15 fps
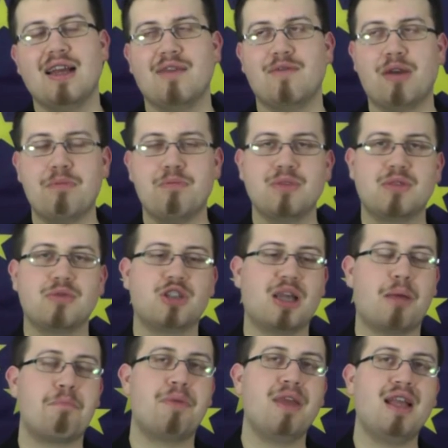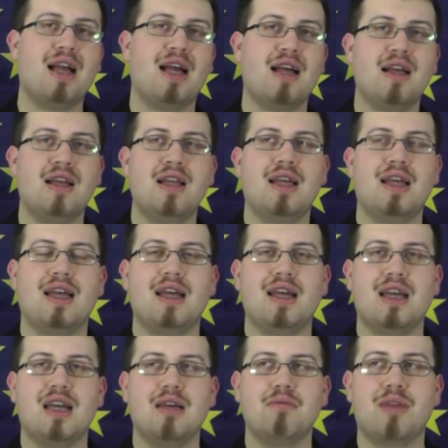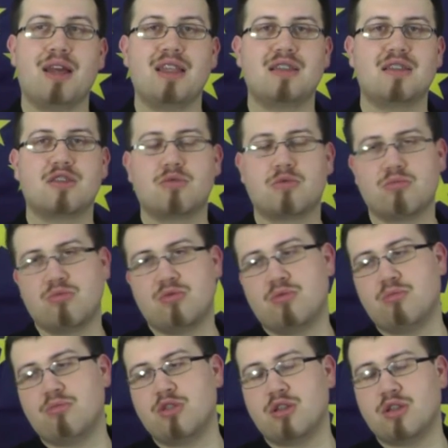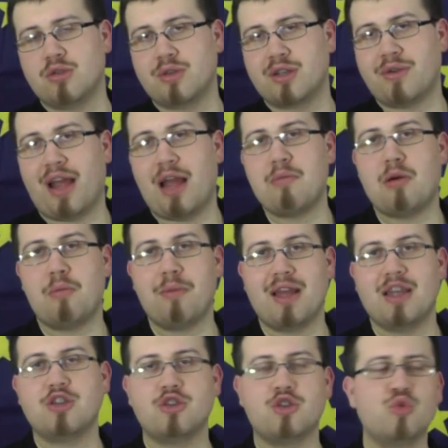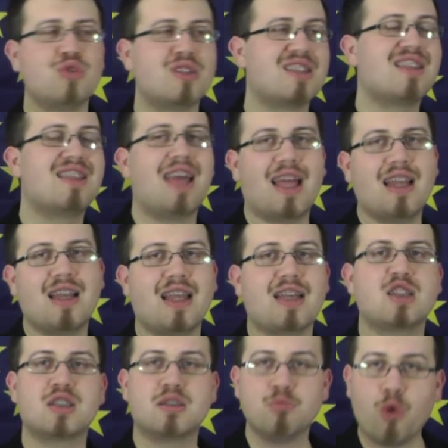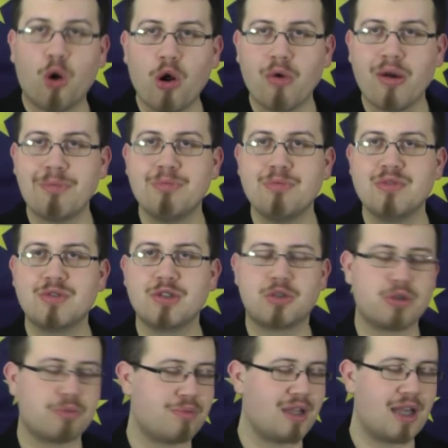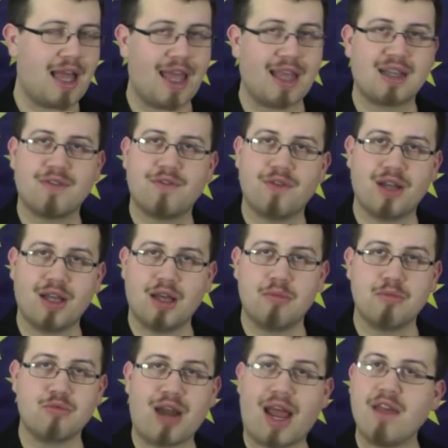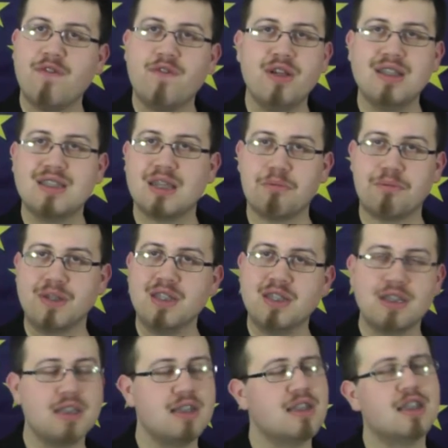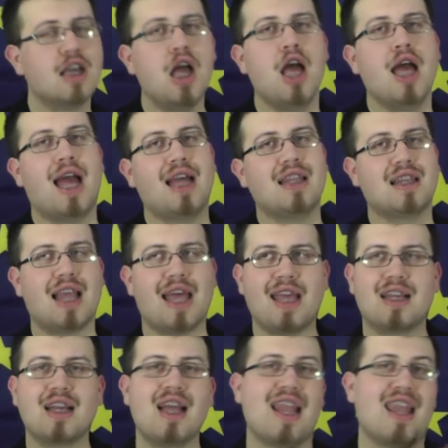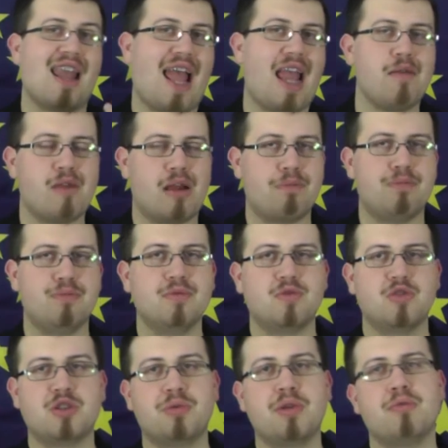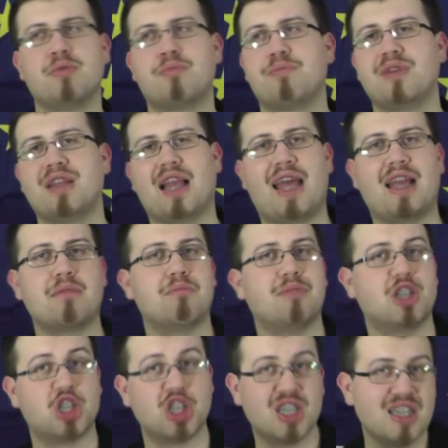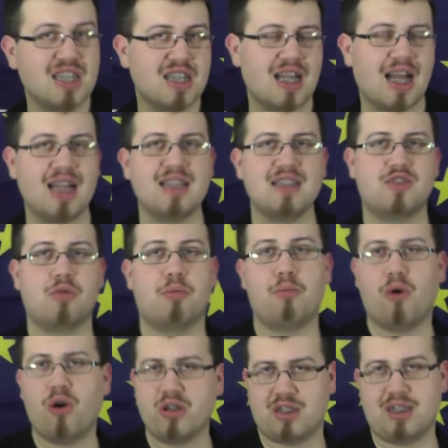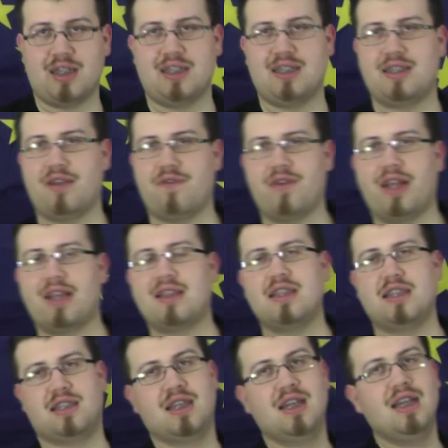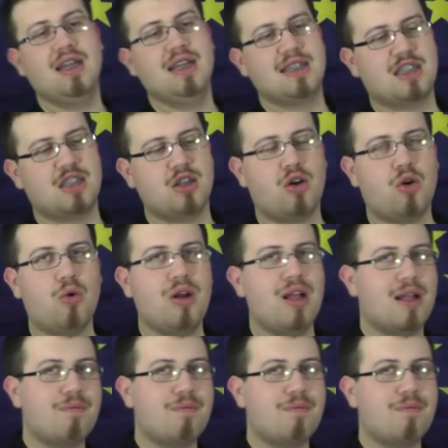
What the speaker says: weapons which are bigger and require more men to use than like small weapons, which would be like rifles and pistols, and like light weapons, which would be like machine guns or mortars, stuff like this. So,